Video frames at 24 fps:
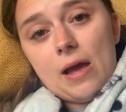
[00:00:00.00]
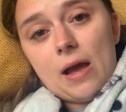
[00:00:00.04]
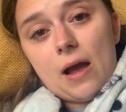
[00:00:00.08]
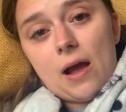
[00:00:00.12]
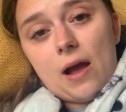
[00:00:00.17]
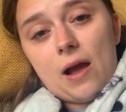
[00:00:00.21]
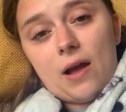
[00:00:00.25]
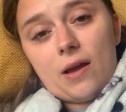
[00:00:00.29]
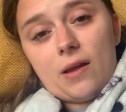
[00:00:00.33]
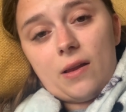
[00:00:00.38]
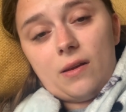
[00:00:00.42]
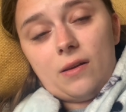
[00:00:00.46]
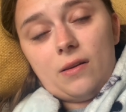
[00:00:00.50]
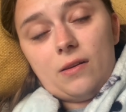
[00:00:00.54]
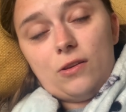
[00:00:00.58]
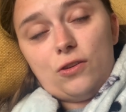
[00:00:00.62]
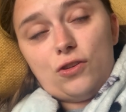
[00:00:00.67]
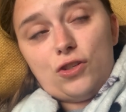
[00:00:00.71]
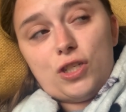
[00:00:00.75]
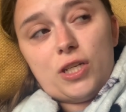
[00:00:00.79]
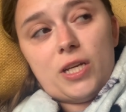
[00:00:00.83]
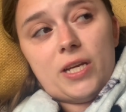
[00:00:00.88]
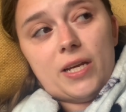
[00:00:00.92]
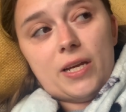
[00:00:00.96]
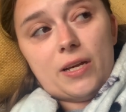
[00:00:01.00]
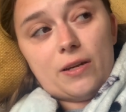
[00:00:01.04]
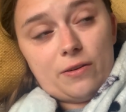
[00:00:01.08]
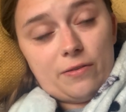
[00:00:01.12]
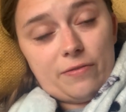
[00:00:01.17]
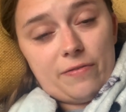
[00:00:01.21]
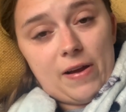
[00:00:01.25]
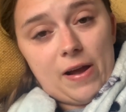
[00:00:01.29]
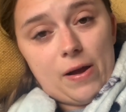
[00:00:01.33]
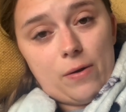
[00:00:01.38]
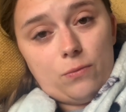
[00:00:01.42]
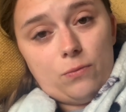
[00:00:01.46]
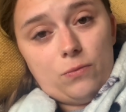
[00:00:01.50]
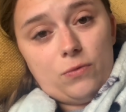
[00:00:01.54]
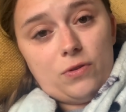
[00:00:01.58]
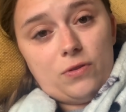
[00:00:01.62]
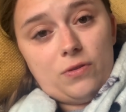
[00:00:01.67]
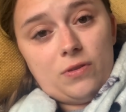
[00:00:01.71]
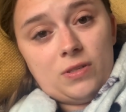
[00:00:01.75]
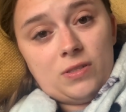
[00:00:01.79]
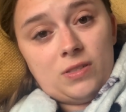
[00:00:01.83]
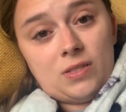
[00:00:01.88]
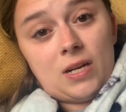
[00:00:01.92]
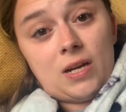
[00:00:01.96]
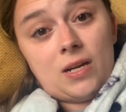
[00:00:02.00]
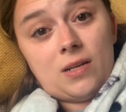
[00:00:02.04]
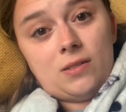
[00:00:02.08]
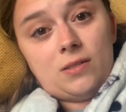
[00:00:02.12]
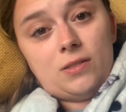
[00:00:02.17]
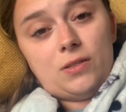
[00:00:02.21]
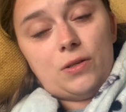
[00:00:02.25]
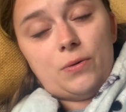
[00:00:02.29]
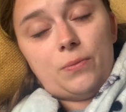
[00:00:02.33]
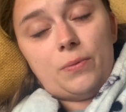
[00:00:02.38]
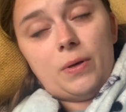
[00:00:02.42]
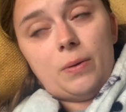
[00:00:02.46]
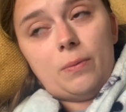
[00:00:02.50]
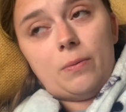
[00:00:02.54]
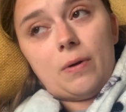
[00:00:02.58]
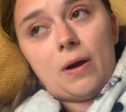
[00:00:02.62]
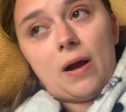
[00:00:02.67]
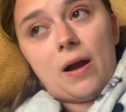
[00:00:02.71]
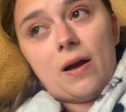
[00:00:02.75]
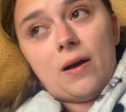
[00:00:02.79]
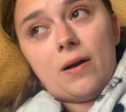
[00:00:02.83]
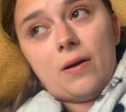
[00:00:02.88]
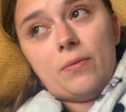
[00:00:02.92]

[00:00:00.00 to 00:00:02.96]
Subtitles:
and she had found the stand that we were at.